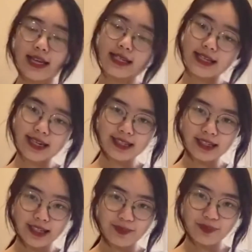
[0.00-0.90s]

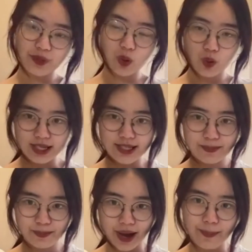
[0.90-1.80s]
Secondly, what is
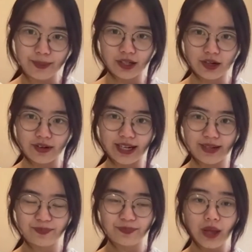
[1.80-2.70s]
bipolarity?
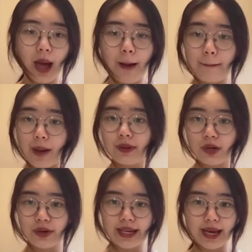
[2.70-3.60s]

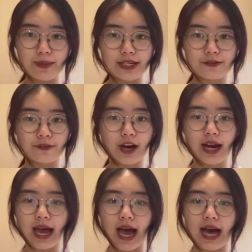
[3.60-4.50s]
Bipolarity can be defined
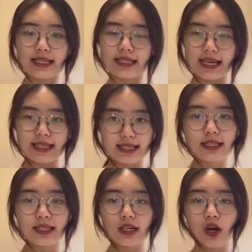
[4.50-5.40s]
as a
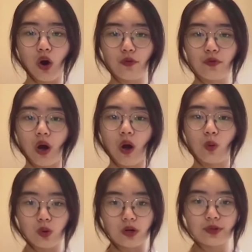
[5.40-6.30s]
system of
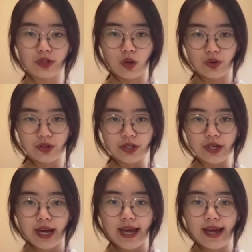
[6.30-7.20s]
world order
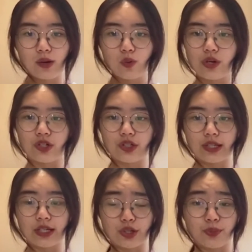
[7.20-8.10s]
in which the
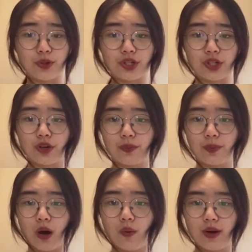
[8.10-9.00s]
distribution of
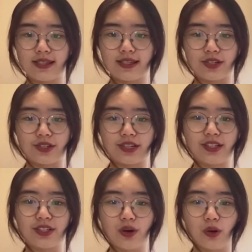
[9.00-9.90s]
power is such that
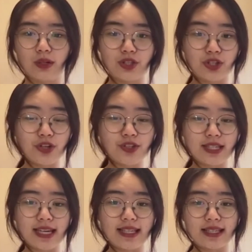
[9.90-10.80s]
only 2
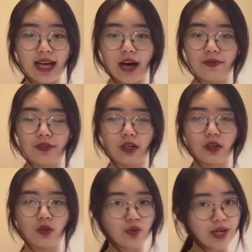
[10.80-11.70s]
states have the
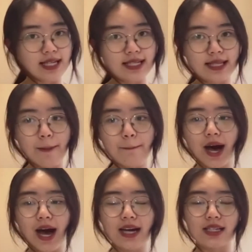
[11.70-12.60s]
greatest
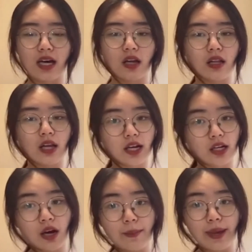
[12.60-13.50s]
impact on the
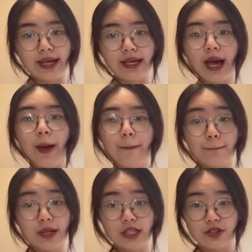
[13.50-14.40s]
economic,
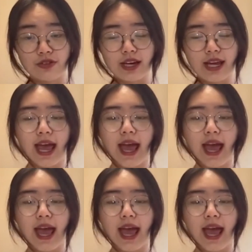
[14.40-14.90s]
military,